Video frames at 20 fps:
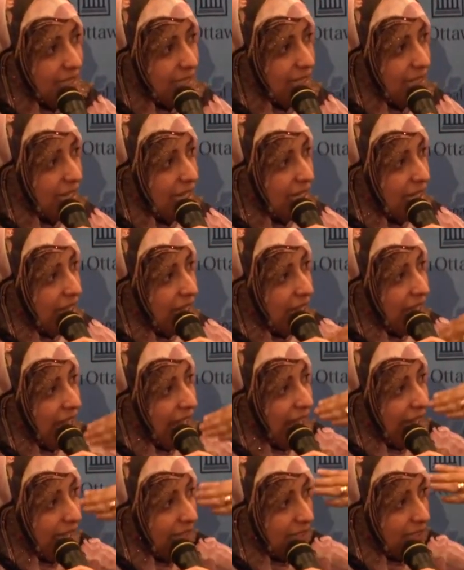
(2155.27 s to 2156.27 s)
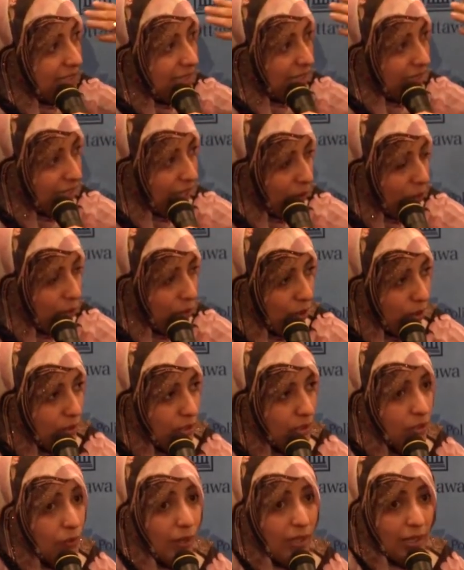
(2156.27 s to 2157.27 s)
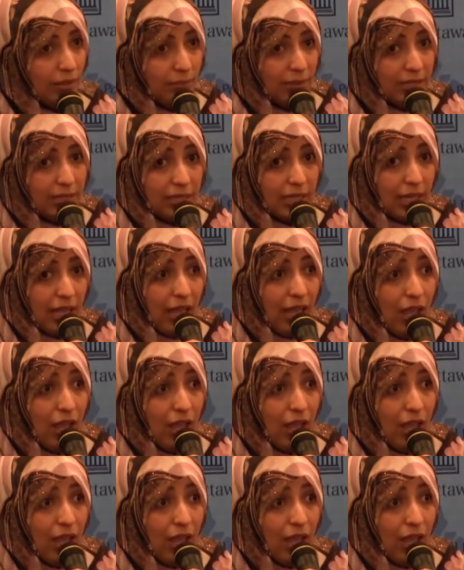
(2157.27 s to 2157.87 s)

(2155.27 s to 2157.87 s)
What is their role in this